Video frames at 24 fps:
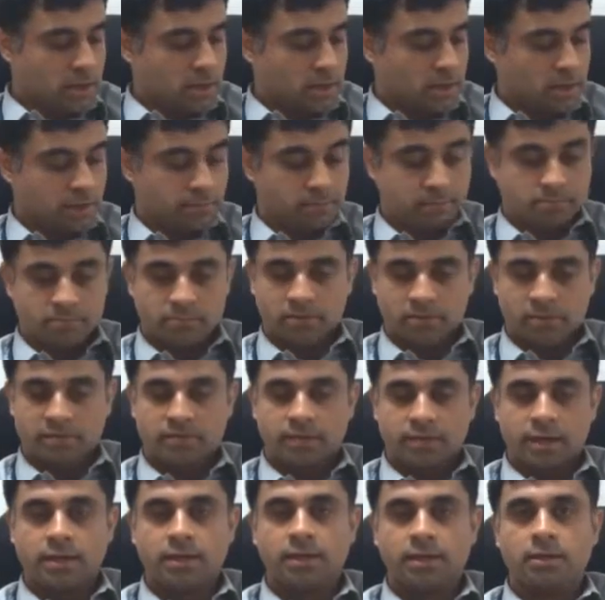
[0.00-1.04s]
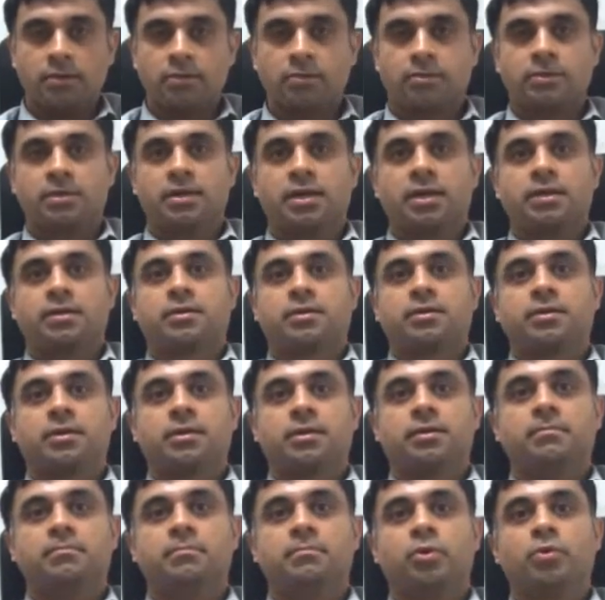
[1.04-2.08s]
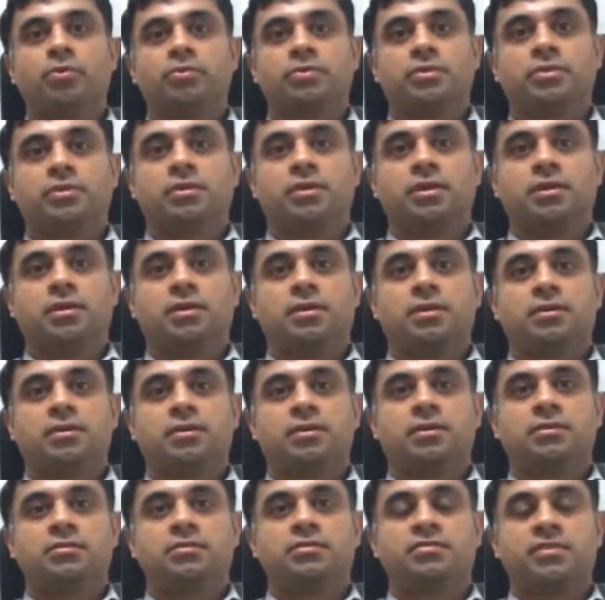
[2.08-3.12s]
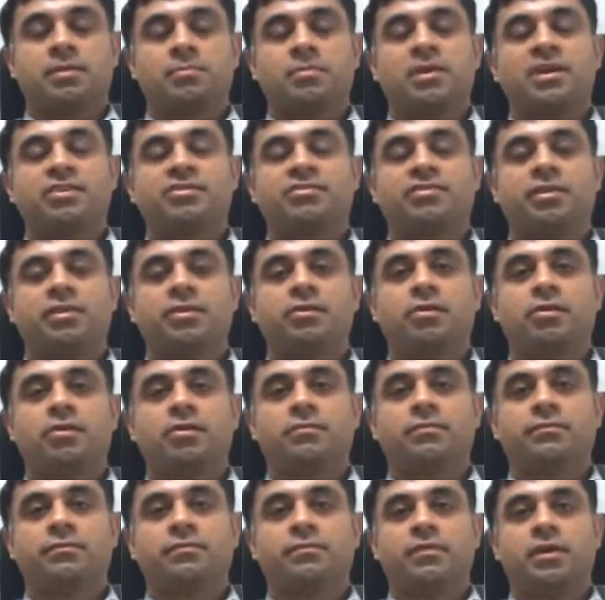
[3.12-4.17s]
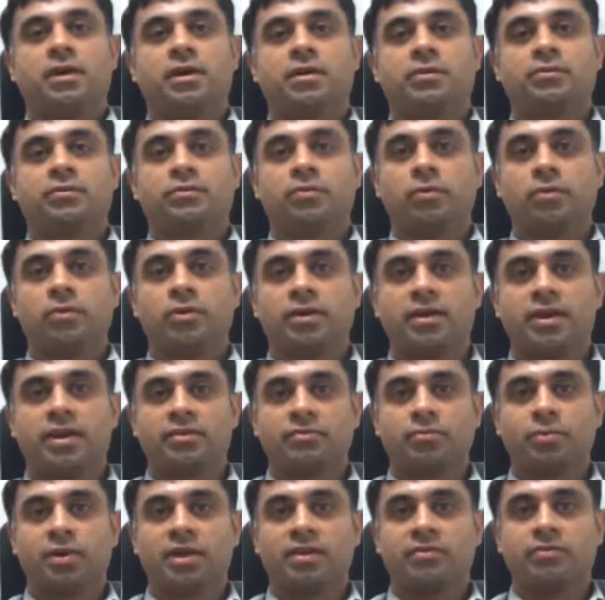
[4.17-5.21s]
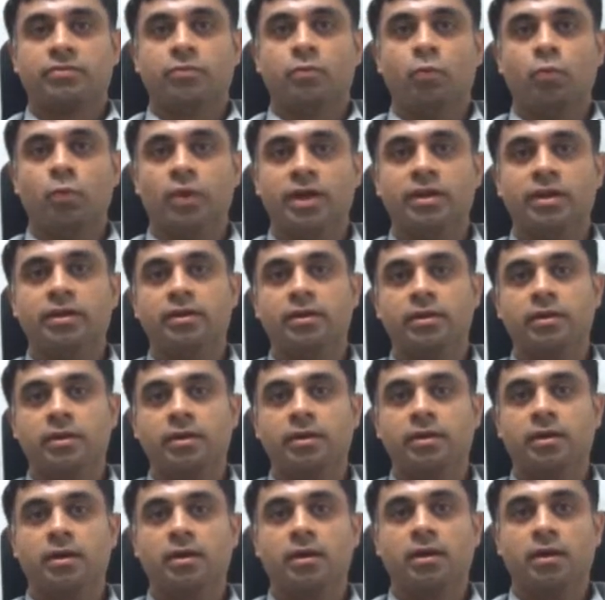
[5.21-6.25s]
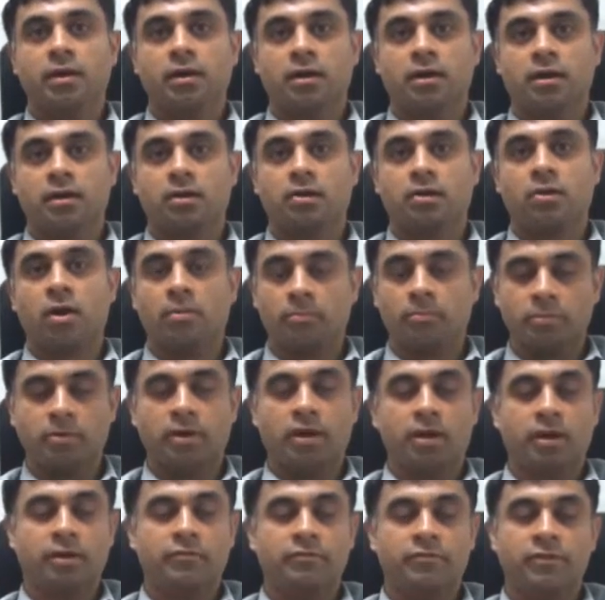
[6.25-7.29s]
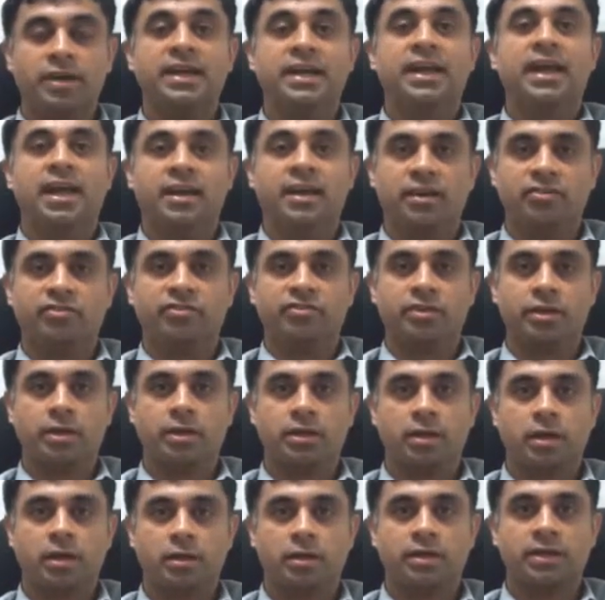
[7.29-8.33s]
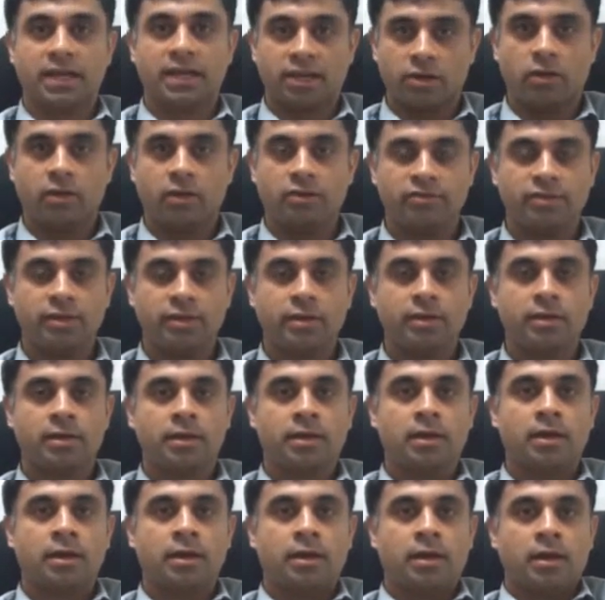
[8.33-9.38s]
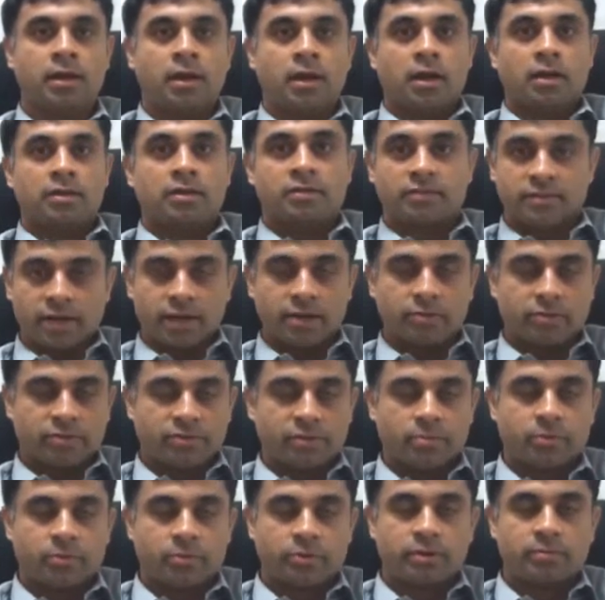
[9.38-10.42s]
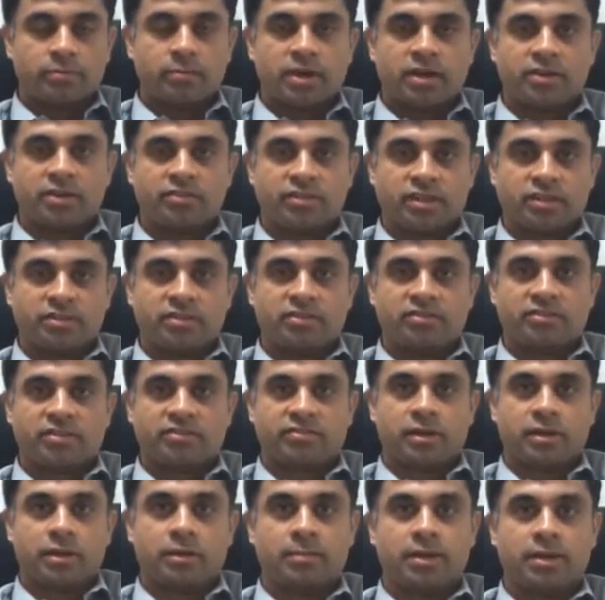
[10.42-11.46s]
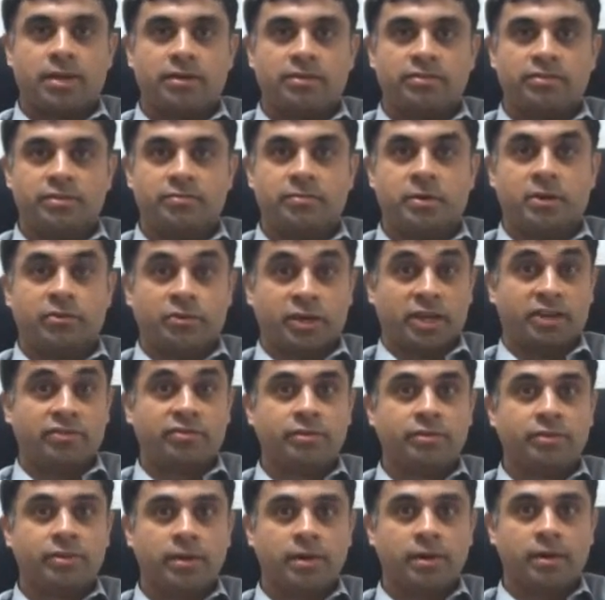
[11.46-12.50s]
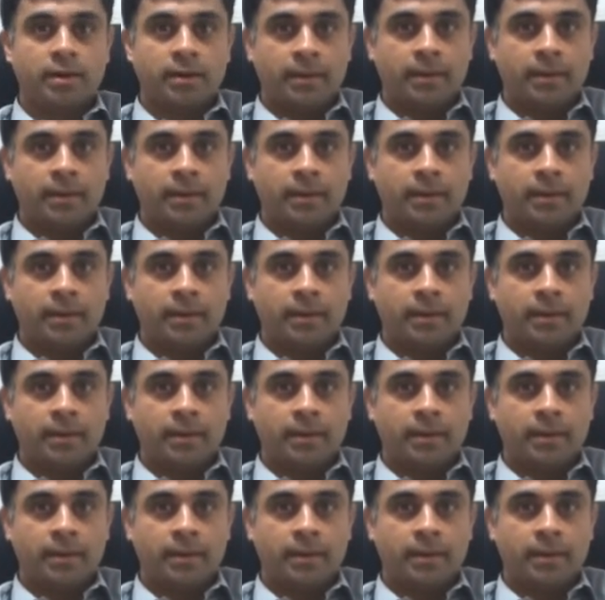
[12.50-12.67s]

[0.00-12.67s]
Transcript: Uh, the study looked at uh, both the supply chain of uh, solar as well as wind, uh, uh, wind energy technology. The study was supported by Shakti Sustainable Energy Foundation.